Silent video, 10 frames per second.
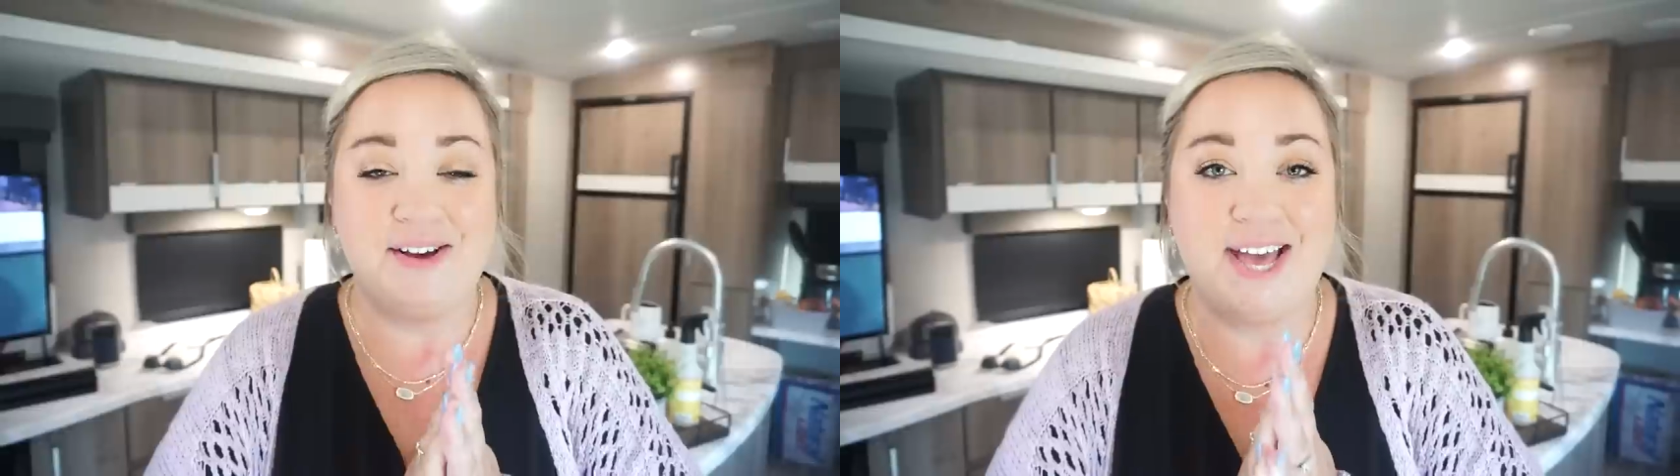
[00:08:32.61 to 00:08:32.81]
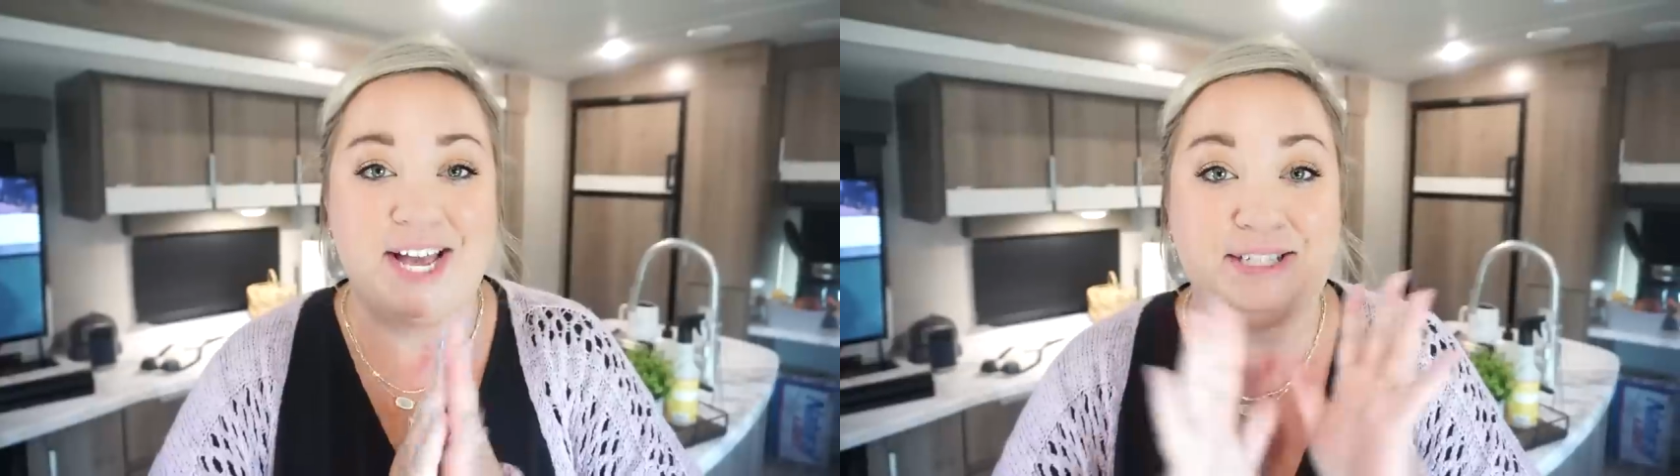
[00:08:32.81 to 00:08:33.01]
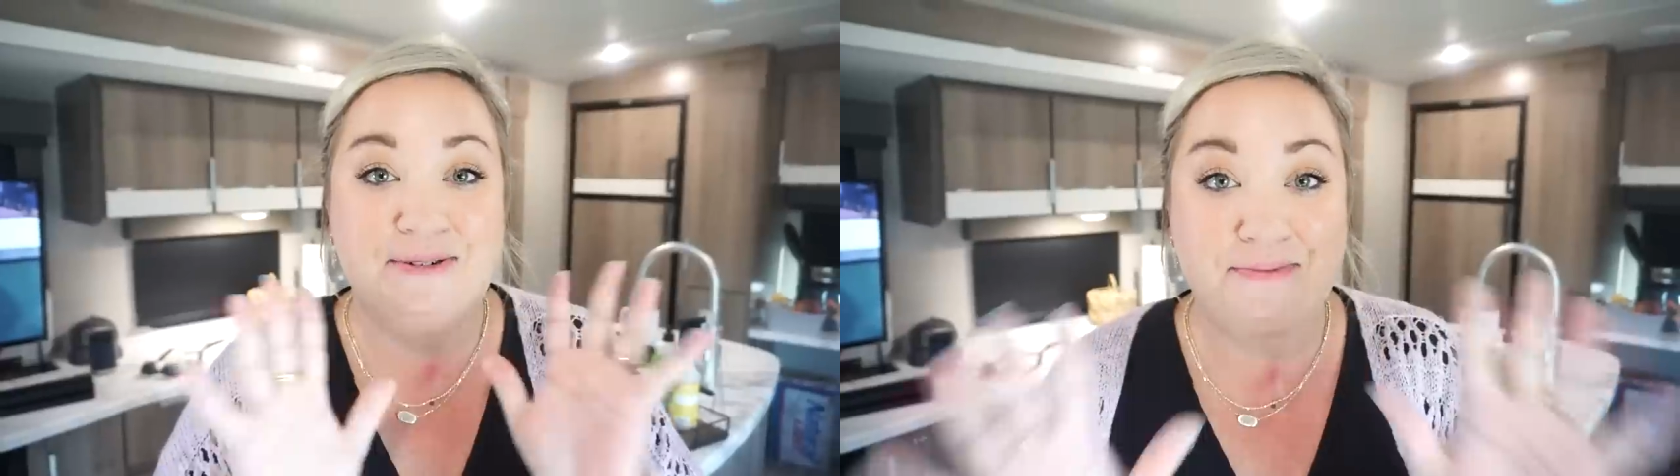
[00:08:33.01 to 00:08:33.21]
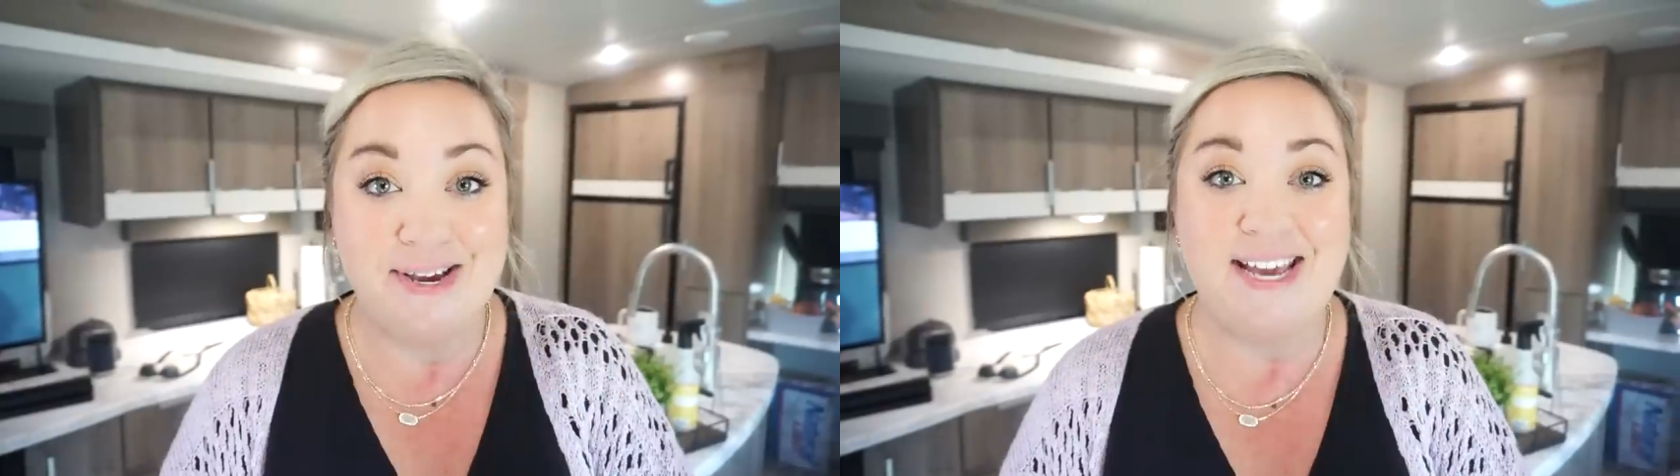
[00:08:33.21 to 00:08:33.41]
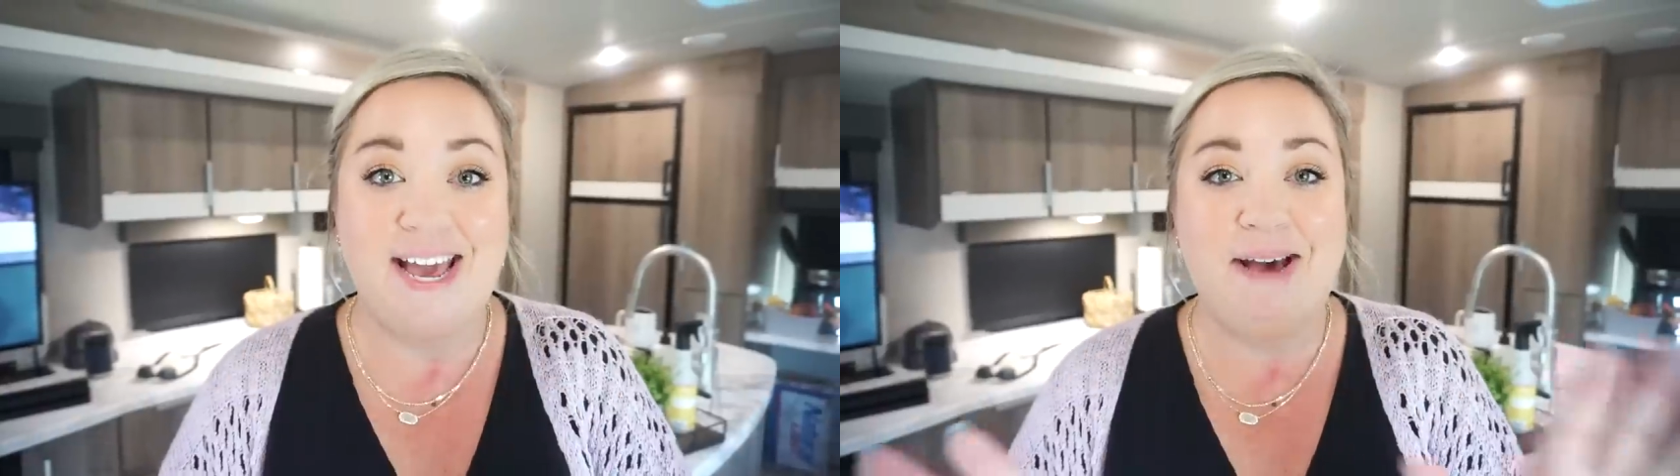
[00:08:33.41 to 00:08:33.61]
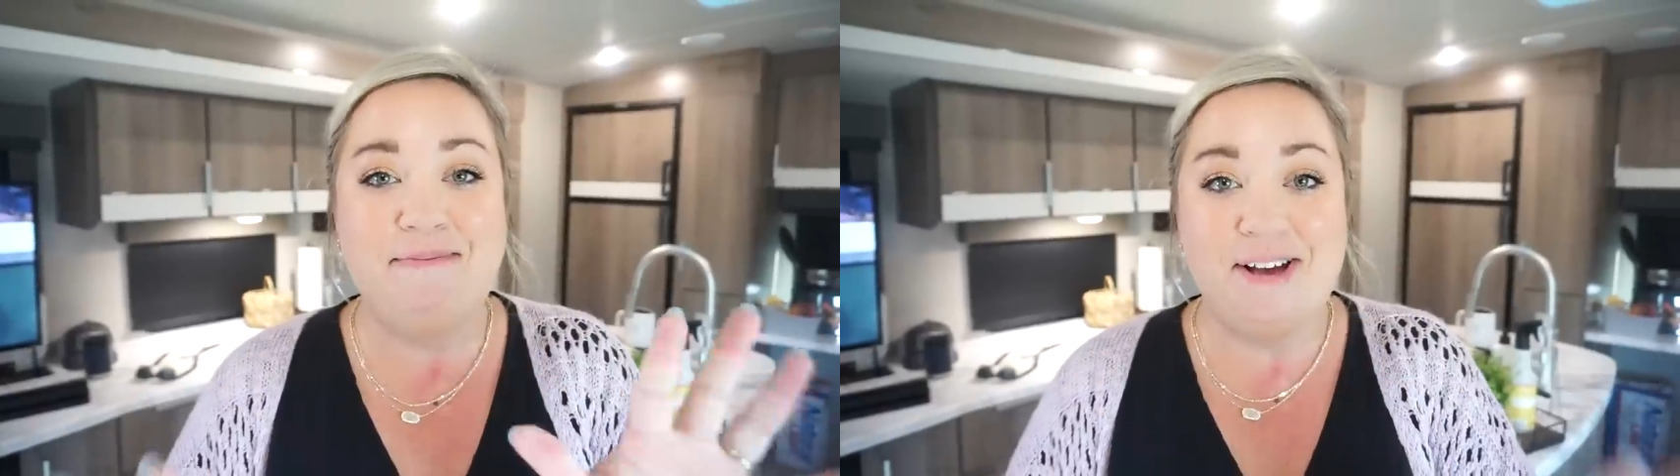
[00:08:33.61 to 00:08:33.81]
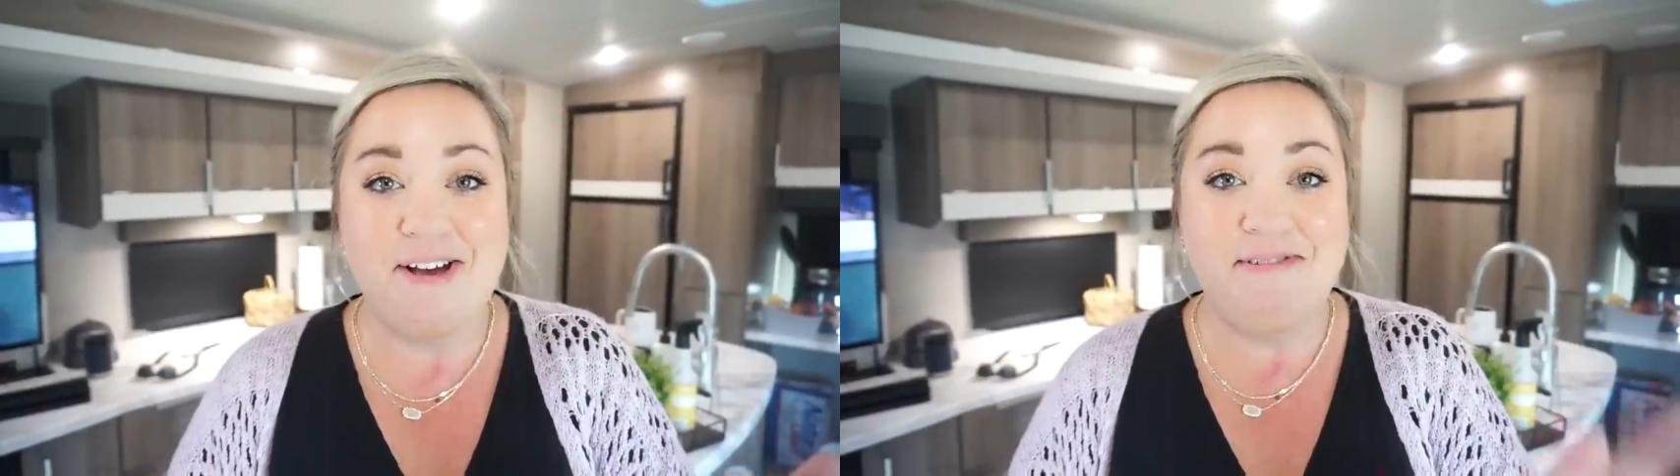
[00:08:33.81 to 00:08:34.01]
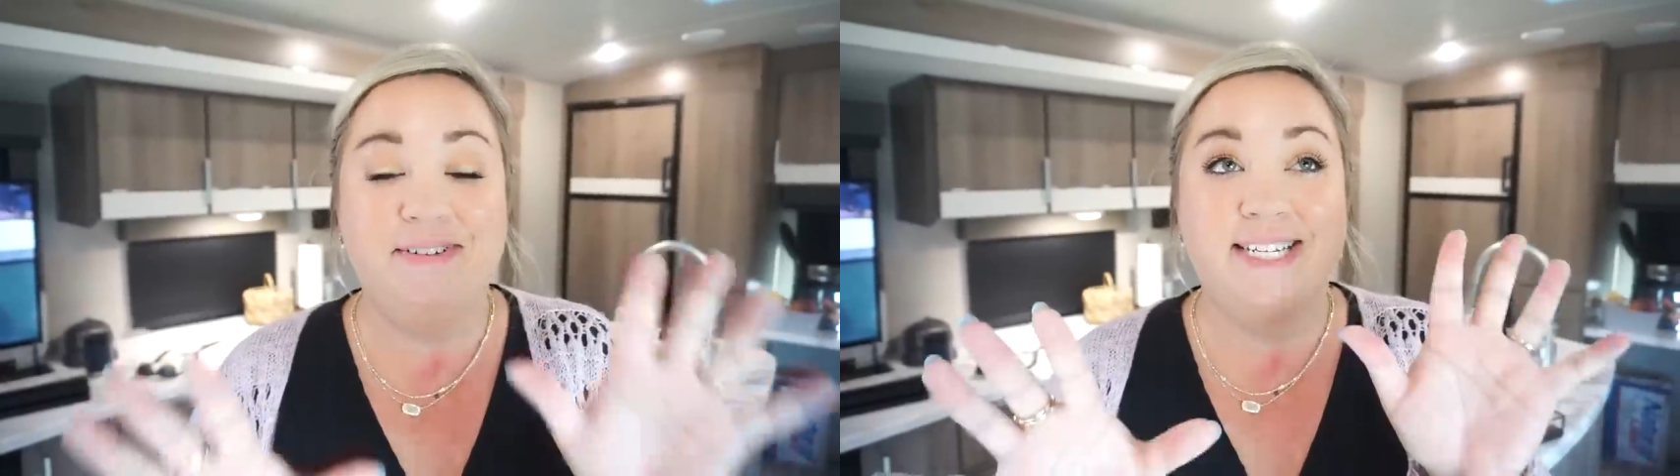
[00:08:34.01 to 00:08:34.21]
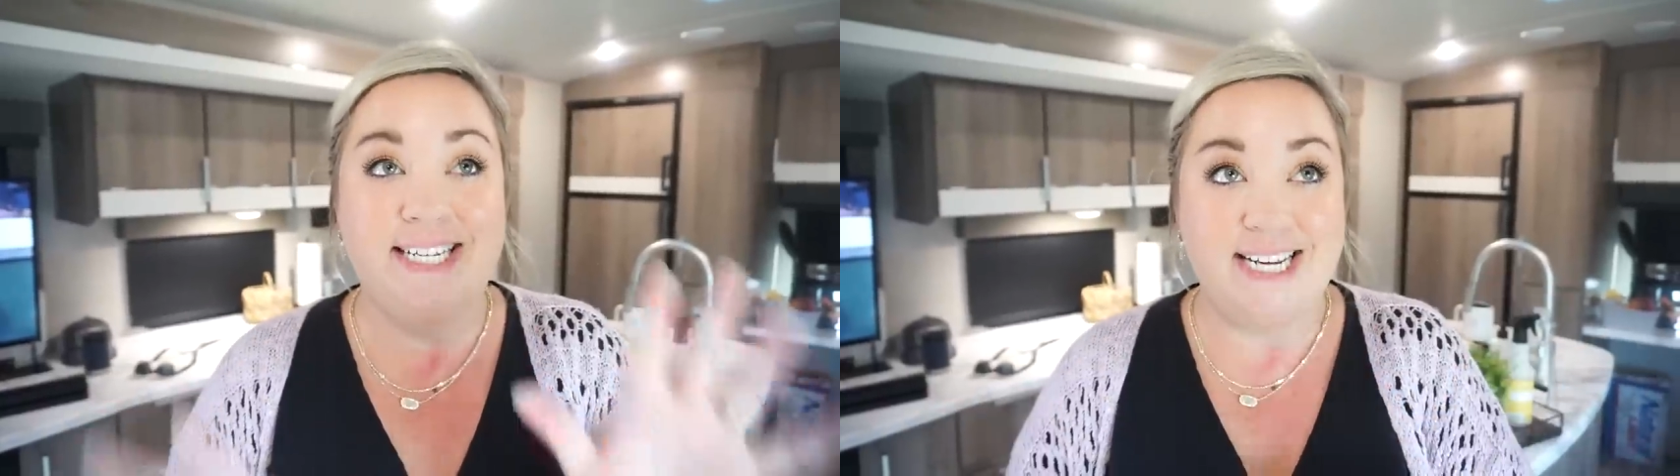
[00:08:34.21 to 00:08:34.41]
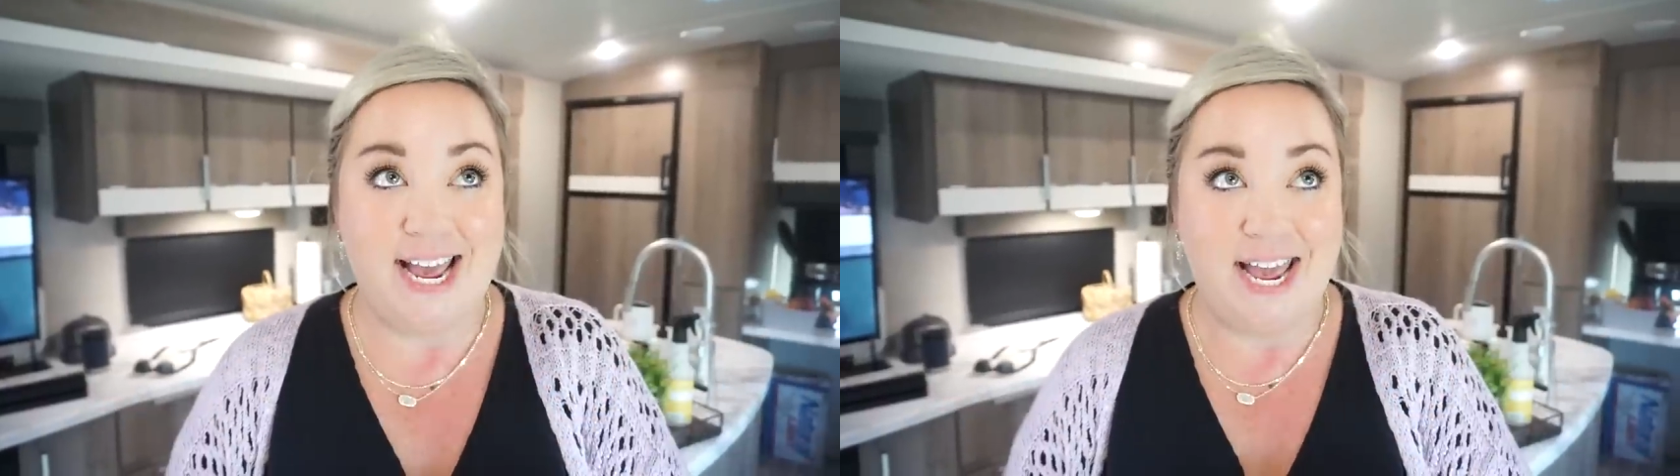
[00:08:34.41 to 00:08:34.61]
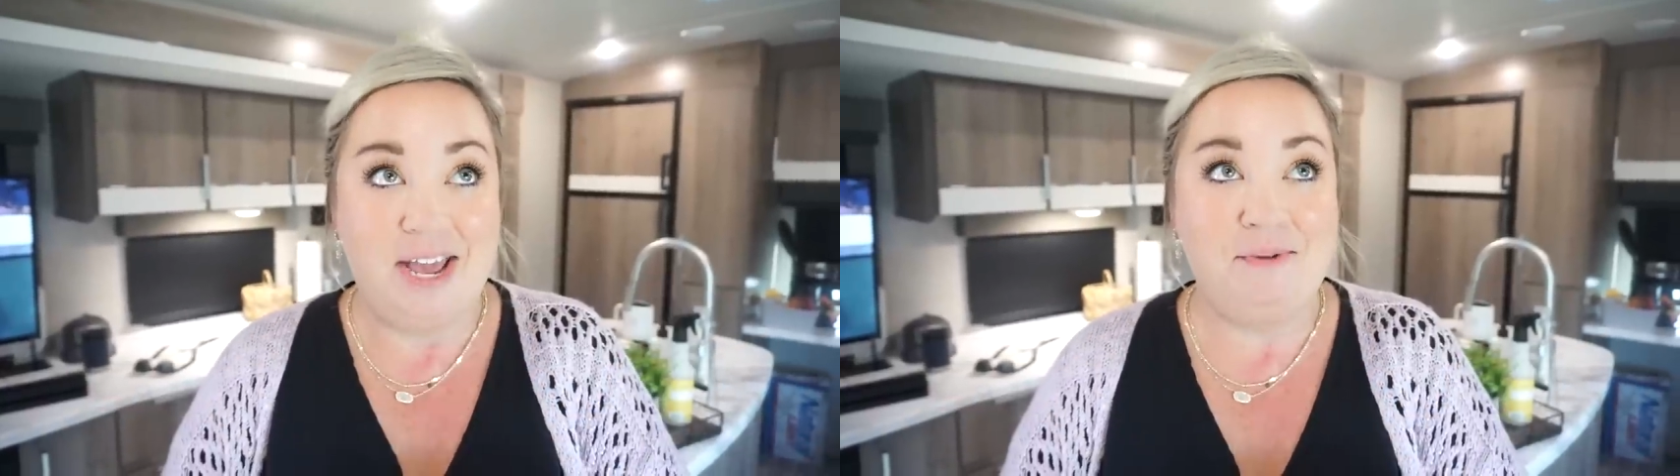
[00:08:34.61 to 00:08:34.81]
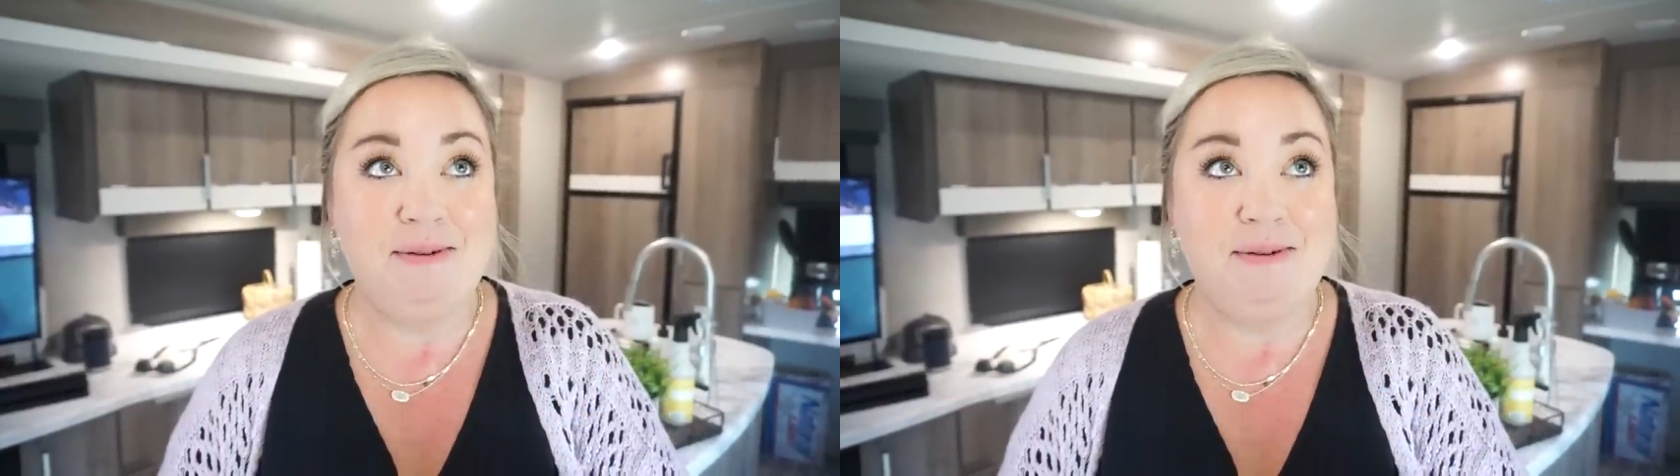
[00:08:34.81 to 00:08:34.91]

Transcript: Okay, so recap of today.